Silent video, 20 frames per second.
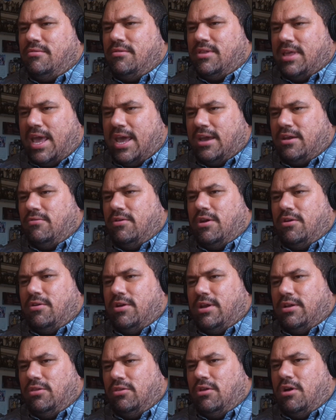Zach Creggor
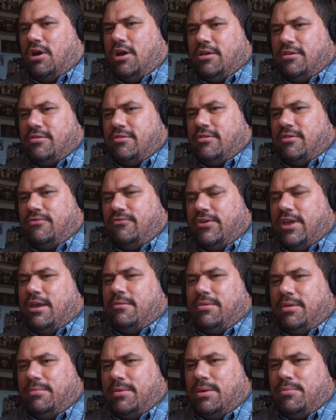had lost a
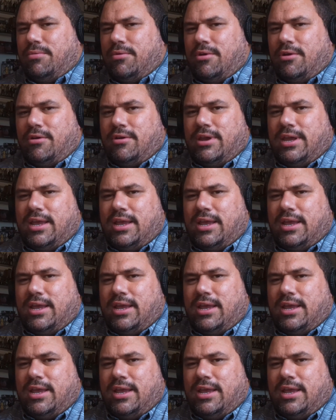family member,